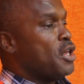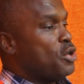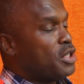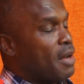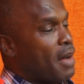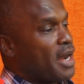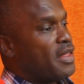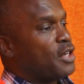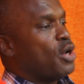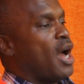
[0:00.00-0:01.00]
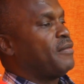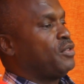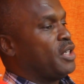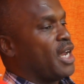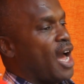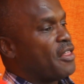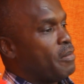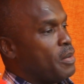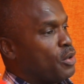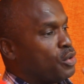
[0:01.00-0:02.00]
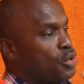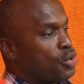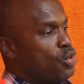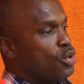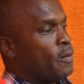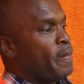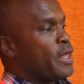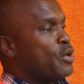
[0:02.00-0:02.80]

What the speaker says: Use the money that you have to take other people to school.